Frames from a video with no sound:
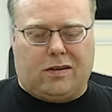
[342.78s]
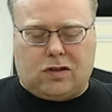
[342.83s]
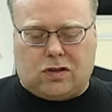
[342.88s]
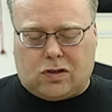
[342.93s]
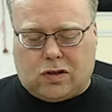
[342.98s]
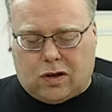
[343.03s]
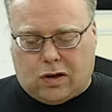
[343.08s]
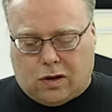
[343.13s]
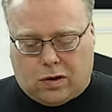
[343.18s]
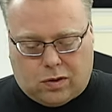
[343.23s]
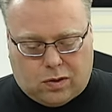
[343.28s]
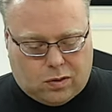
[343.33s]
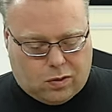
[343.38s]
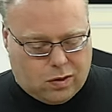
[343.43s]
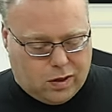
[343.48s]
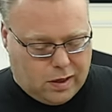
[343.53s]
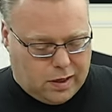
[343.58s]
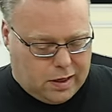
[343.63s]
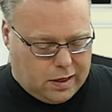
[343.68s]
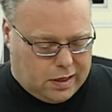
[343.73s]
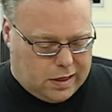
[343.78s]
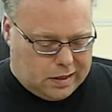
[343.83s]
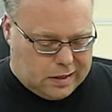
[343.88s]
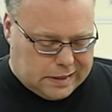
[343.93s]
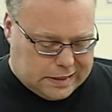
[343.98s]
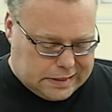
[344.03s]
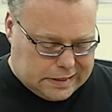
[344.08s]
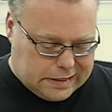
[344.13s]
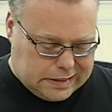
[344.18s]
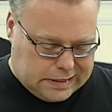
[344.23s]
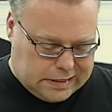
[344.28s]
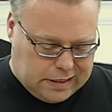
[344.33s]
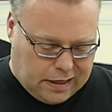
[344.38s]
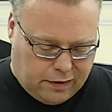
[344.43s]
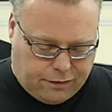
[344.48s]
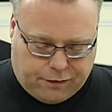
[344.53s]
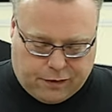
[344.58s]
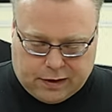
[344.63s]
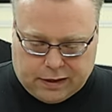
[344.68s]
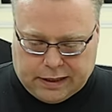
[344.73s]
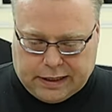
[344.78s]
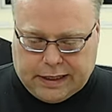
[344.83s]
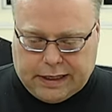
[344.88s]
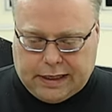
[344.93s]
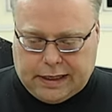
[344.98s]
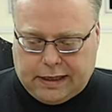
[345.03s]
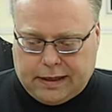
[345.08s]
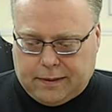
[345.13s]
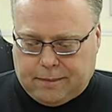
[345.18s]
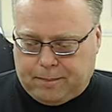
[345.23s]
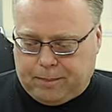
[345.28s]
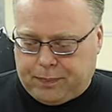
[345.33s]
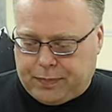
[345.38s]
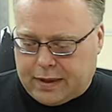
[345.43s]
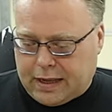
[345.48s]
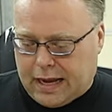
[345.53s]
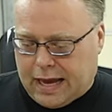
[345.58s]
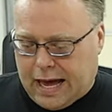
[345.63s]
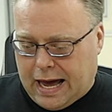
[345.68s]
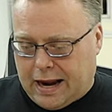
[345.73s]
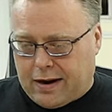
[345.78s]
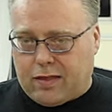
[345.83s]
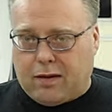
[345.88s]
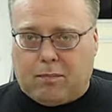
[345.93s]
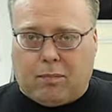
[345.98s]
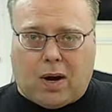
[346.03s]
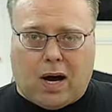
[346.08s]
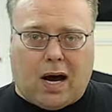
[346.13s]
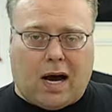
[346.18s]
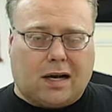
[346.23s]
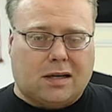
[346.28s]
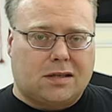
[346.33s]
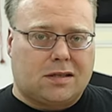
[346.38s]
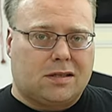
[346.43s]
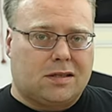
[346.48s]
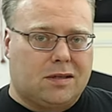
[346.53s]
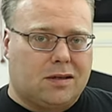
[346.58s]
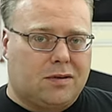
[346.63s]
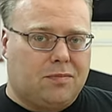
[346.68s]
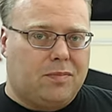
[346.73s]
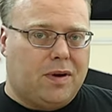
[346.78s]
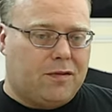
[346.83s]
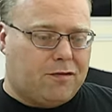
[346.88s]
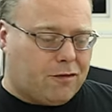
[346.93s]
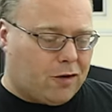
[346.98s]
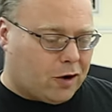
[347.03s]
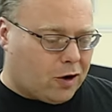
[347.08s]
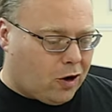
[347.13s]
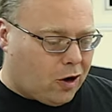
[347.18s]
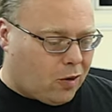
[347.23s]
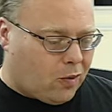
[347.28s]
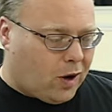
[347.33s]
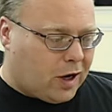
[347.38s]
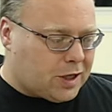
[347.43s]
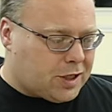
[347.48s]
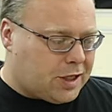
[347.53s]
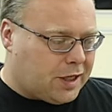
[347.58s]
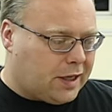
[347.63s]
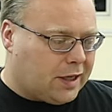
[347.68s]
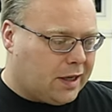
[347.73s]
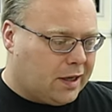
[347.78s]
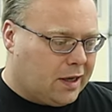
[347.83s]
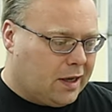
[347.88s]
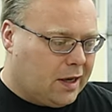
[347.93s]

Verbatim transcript: so this is definitely out of the box meant for car washing,